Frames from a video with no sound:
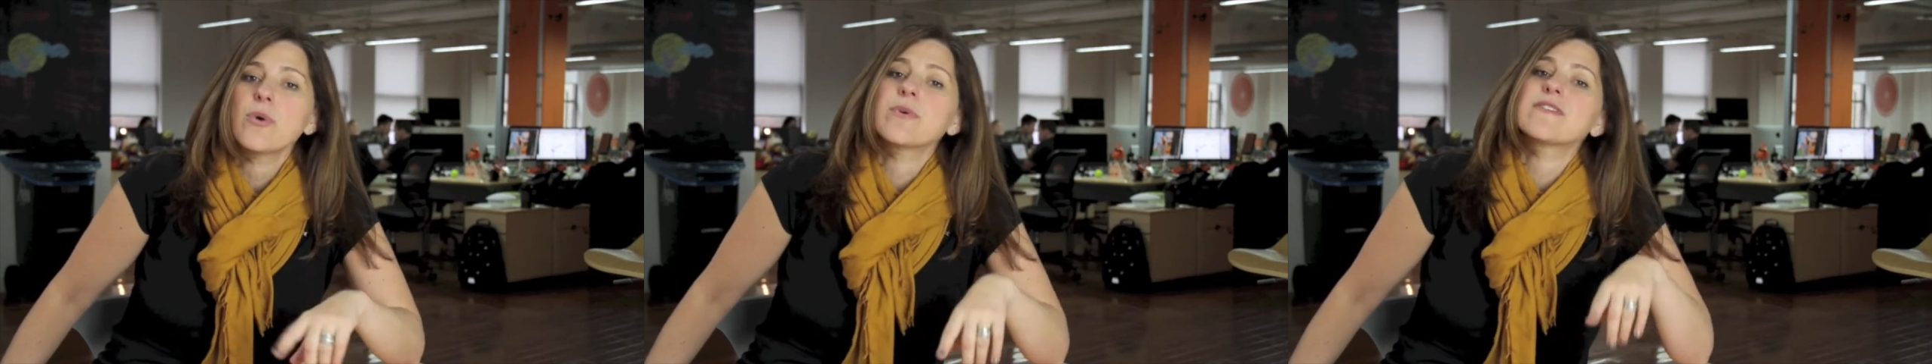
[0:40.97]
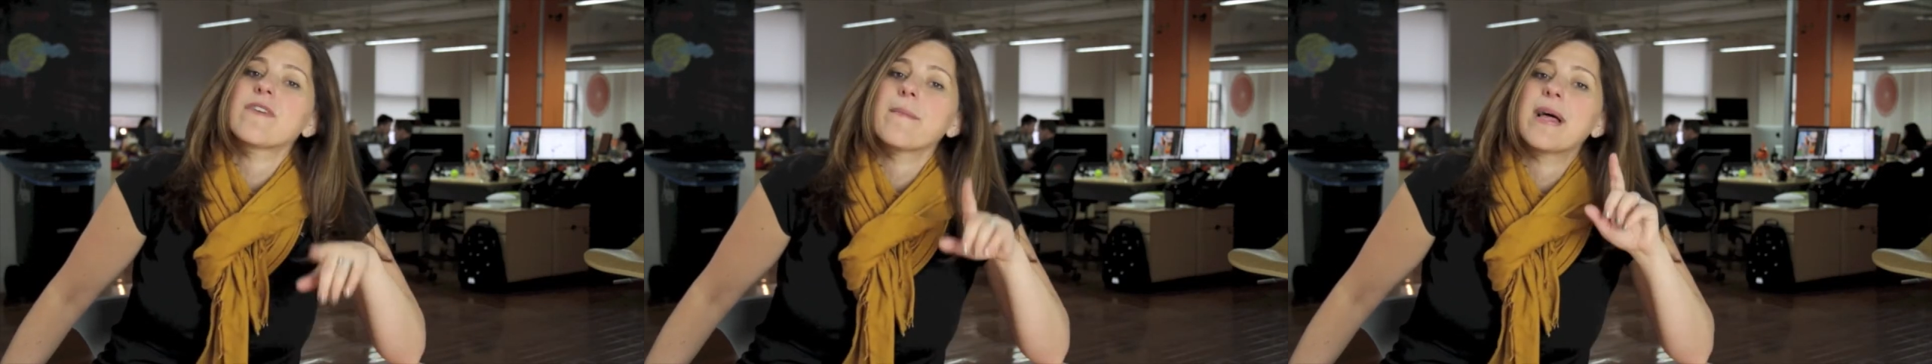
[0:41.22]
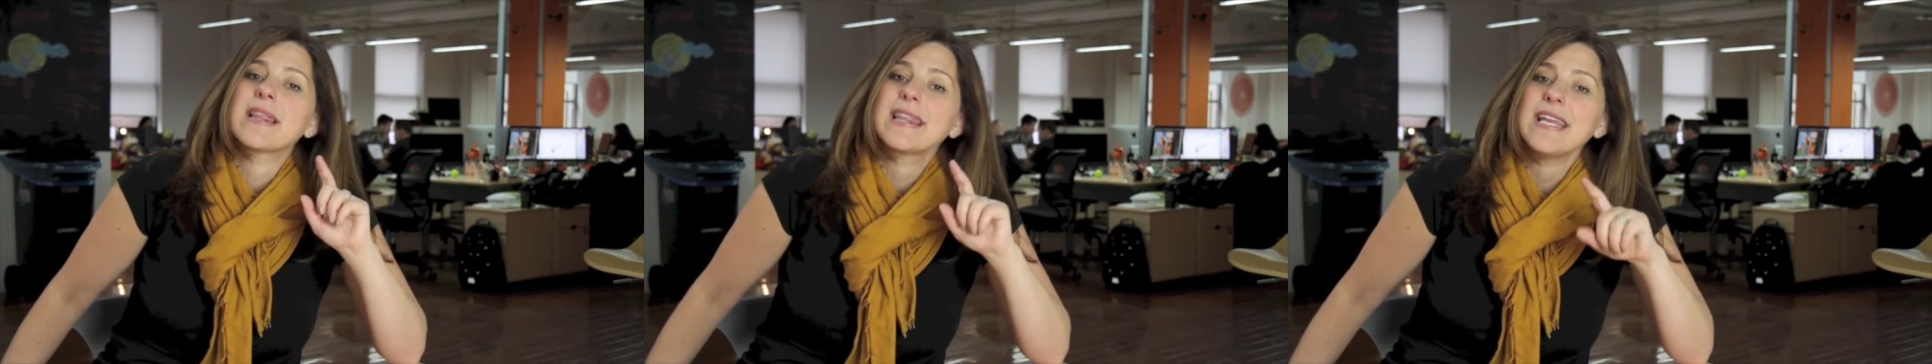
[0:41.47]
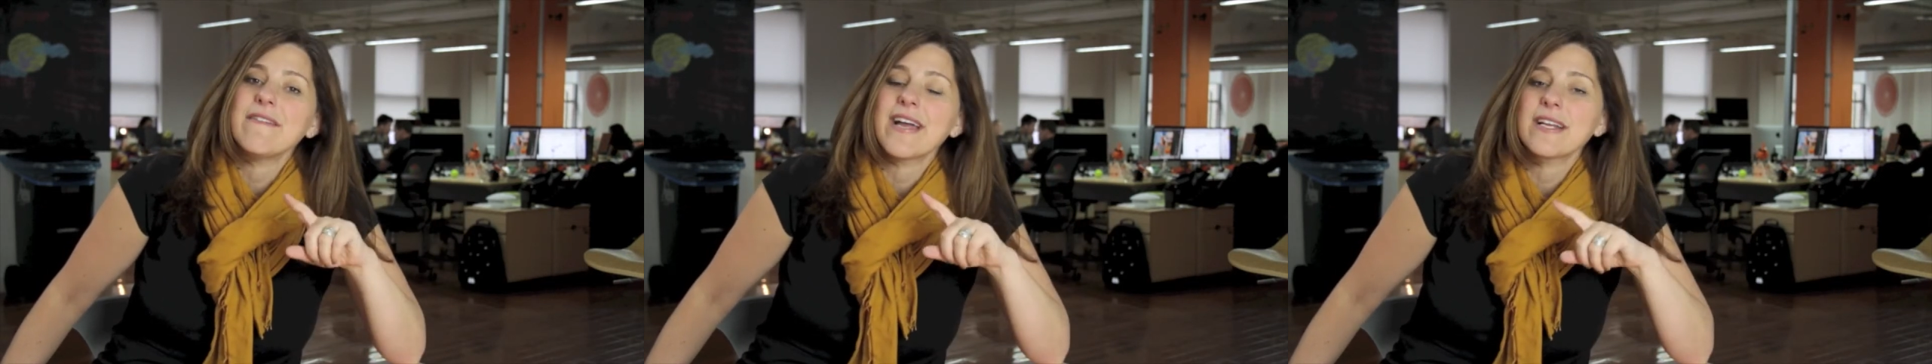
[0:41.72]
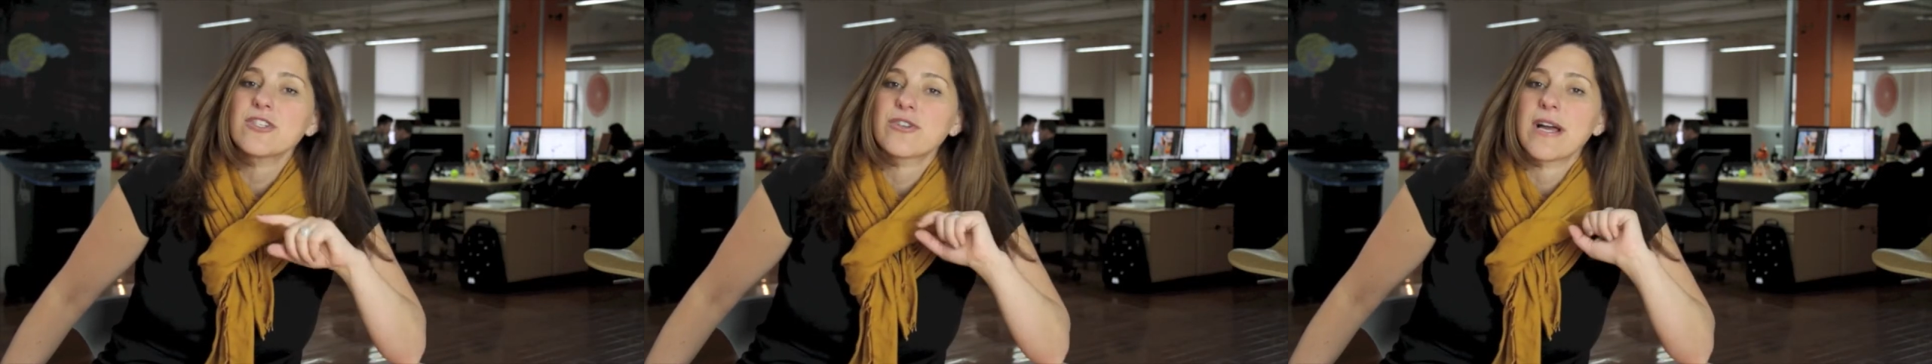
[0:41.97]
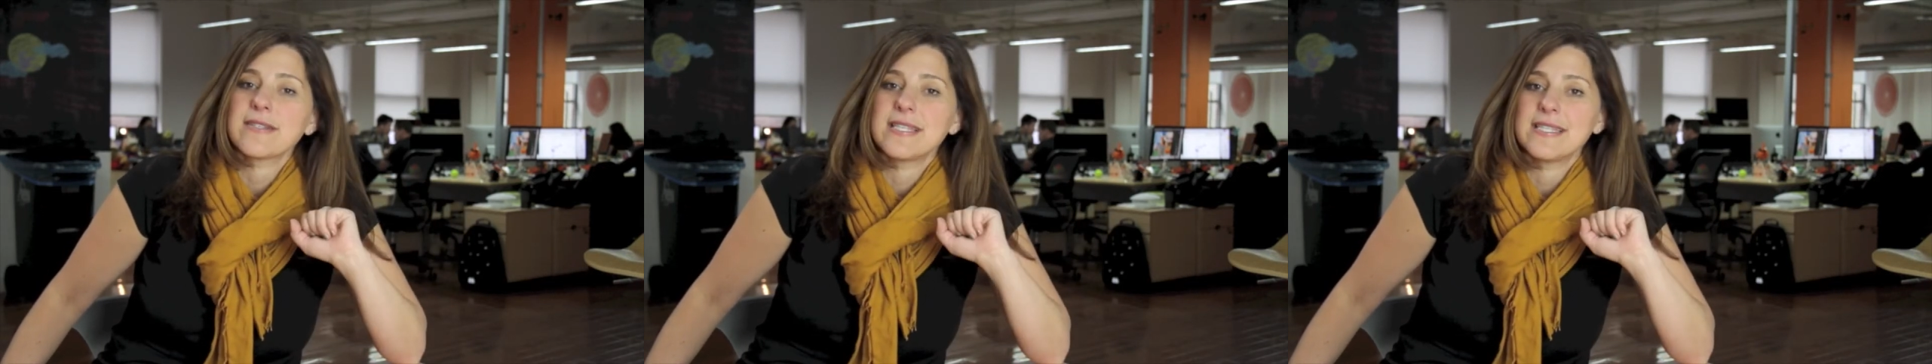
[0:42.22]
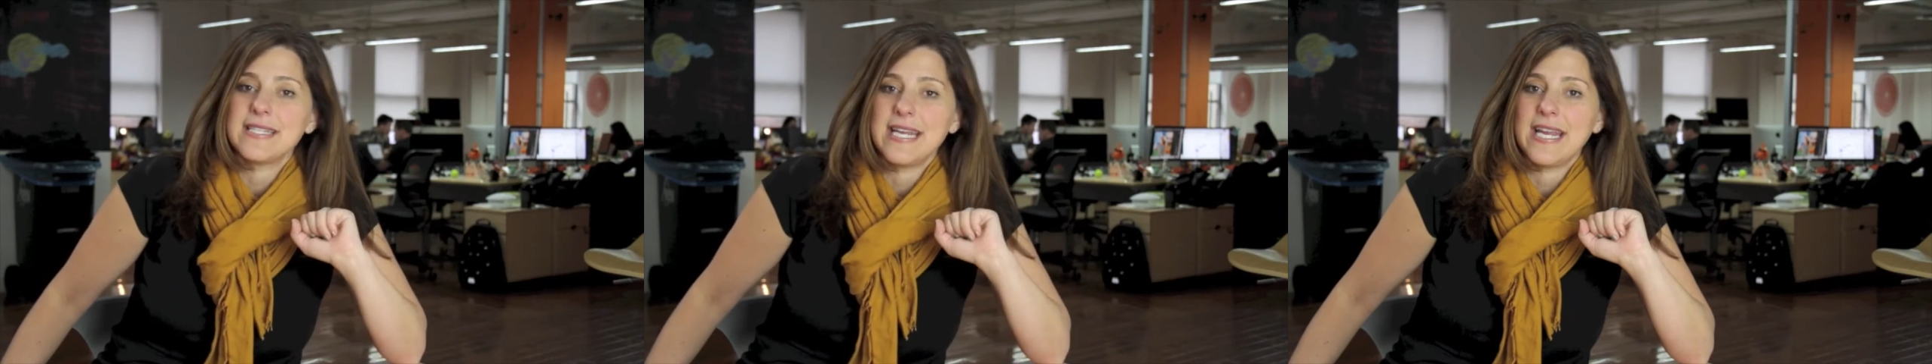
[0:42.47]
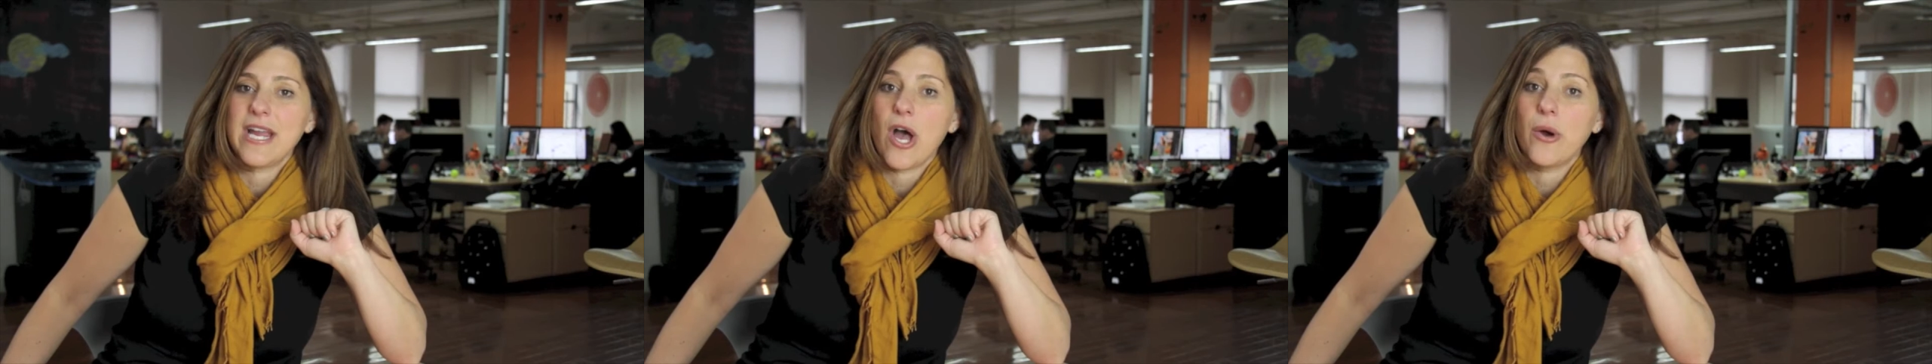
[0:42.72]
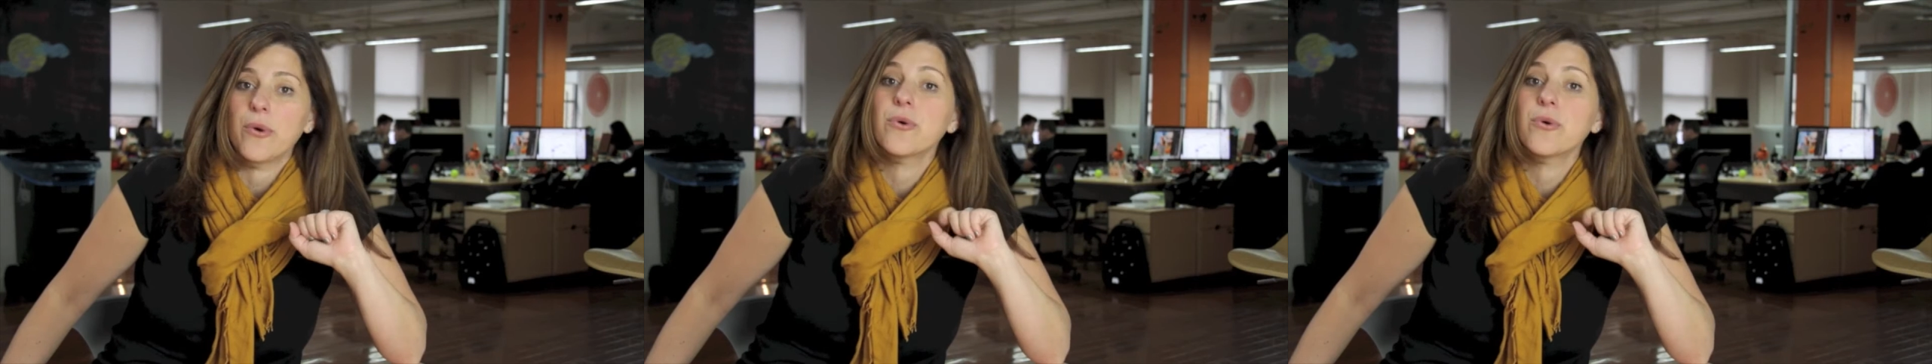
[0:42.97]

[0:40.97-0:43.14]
was from Levi and Strauss's CEO,